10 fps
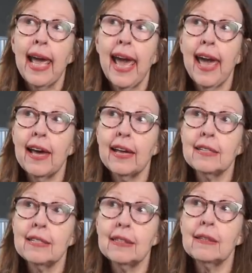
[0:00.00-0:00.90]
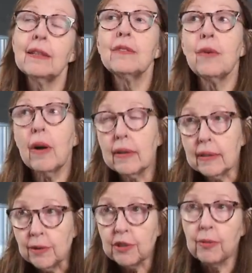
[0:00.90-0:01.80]
And
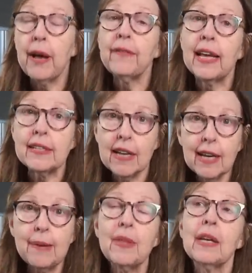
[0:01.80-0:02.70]
it was around that time